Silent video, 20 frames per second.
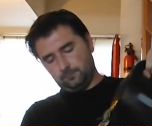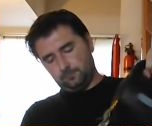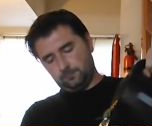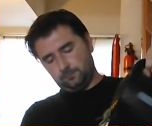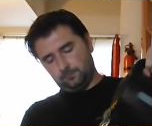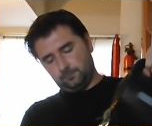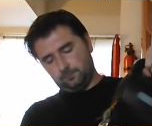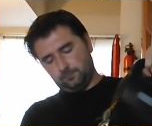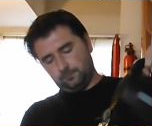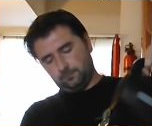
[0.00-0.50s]

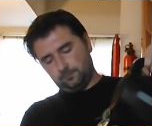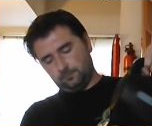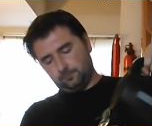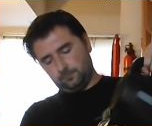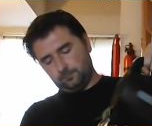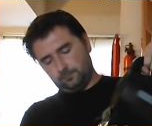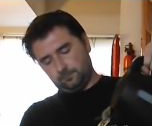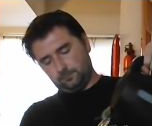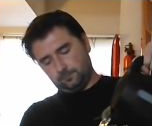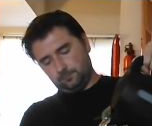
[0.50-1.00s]

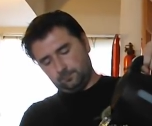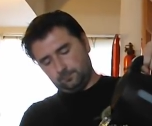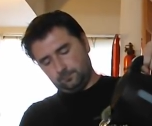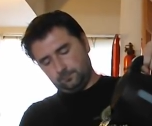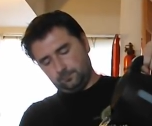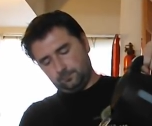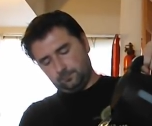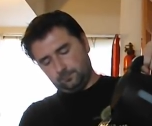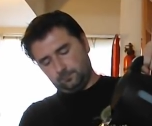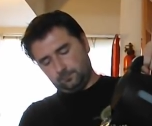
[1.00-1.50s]

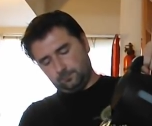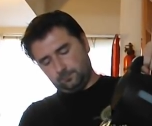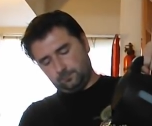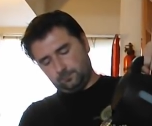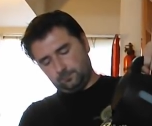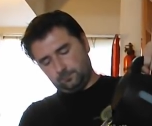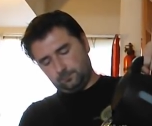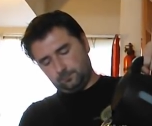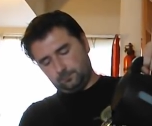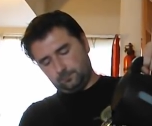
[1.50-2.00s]

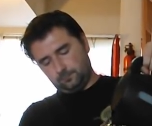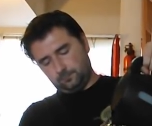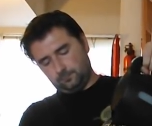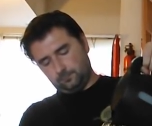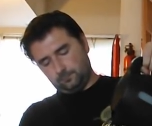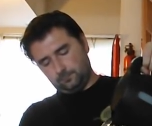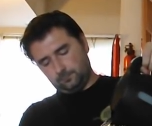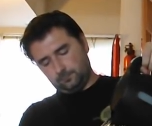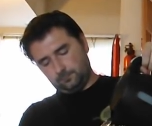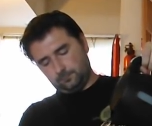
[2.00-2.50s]

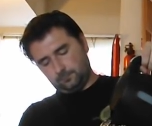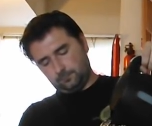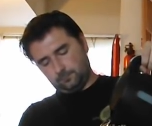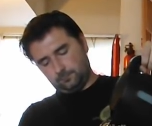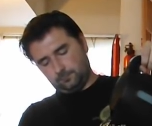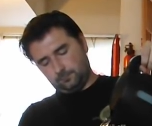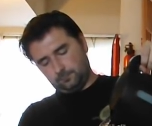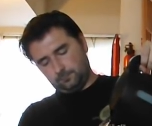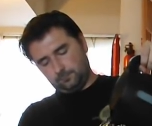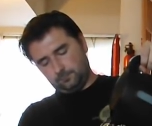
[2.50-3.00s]

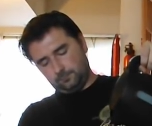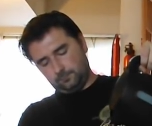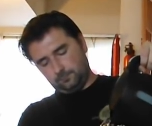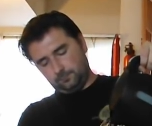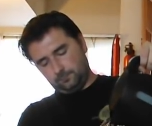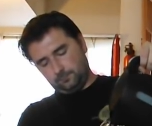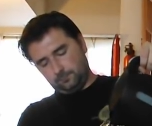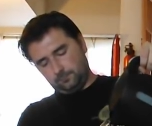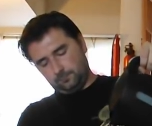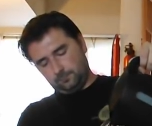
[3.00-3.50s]

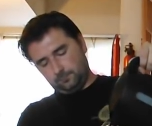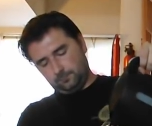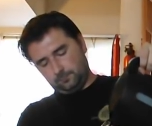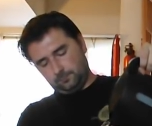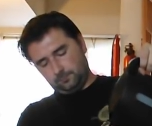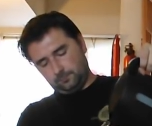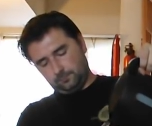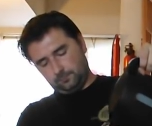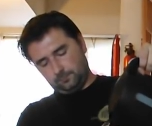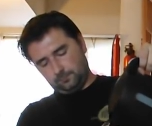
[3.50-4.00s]

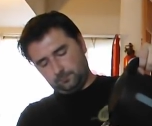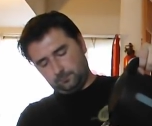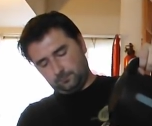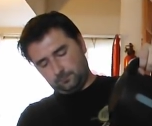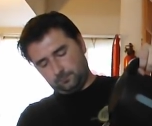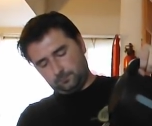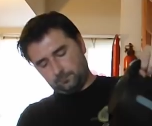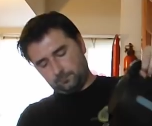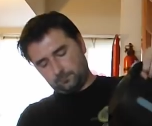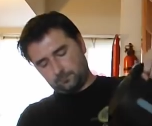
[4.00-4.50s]

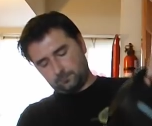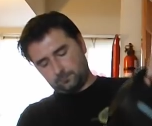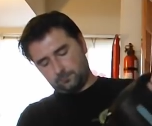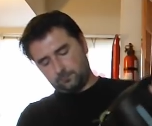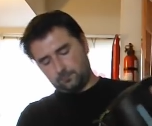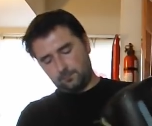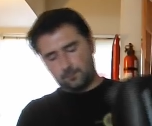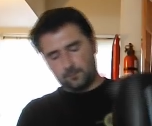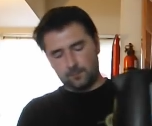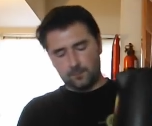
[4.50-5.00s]
(no one is talking)